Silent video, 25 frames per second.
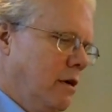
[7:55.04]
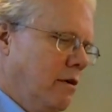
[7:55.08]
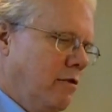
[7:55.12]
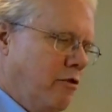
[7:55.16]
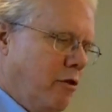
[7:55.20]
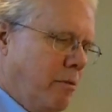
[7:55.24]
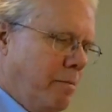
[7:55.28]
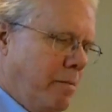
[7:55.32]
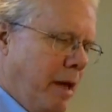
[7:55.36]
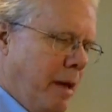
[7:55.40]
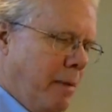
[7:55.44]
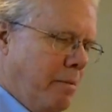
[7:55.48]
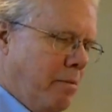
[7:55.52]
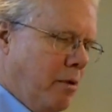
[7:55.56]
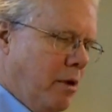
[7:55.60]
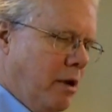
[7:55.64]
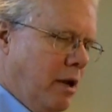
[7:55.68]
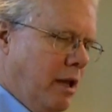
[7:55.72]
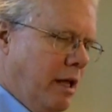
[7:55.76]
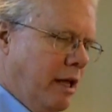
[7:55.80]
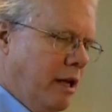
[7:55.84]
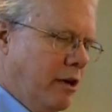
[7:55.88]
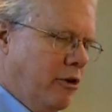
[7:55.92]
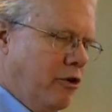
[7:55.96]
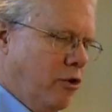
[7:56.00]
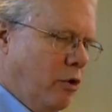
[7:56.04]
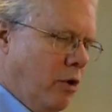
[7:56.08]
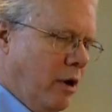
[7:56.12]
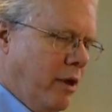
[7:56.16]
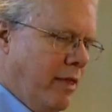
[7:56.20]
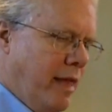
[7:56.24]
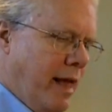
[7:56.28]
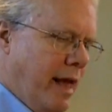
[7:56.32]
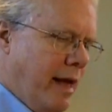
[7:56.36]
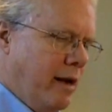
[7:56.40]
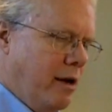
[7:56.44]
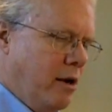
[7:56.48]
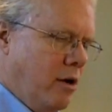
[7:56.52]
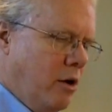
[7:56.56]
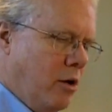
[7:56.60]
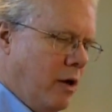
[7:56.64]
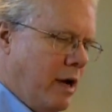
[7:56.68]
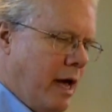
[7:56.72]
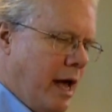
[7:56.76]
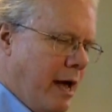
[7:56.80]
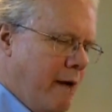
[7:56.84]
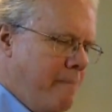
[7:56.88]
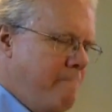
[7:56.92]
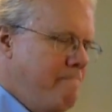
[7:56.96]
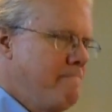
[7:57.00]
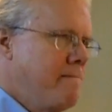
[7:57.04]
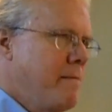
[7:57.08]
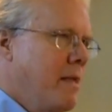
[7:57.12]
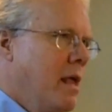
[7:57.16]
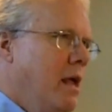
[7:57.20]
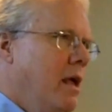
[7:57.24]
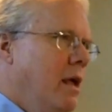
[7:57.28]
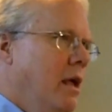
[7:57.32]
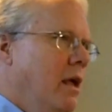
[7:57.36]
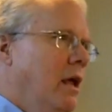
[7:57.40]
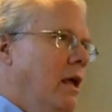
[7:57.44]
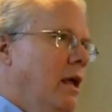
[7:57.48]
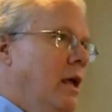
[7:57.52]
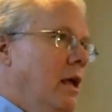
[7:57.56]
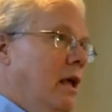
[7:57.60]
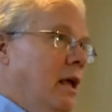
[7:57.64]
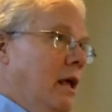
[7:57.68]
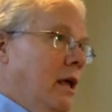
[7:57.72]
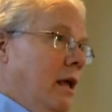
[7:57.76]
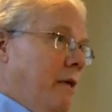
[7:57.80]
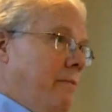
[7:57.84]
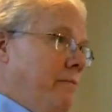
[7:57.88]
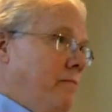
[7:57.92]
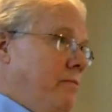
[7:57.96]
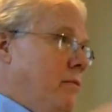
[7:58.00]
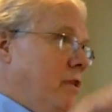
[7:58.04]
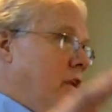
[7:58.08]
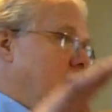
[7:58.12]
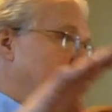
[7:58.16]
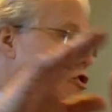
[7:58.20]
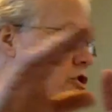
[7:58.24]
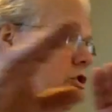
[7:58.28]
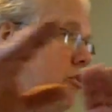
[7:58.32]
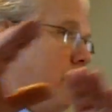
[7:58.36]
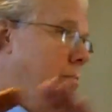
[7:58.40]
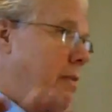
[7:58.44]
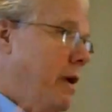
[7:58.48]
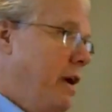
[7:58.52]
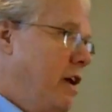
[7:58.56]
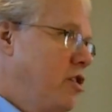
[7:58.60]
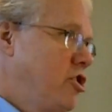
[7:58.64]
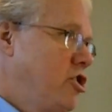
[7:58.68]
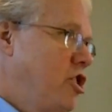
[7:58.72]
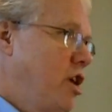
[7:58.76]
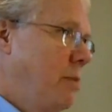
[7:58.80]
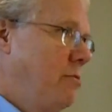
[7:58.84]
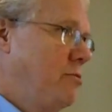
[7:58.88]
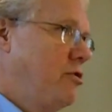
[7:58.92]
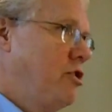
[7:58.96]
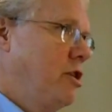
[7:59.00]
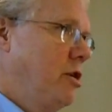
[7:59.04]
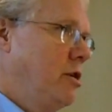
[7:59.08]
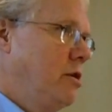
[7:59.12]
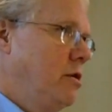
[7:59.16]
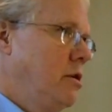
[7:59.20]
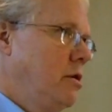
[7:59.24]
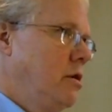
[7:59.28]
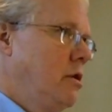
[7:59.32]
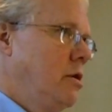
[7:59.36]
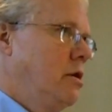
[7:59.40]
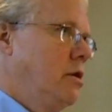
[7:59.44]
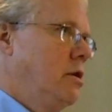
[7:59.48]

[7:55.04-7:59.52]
for people in doing that, okay? So the big assumption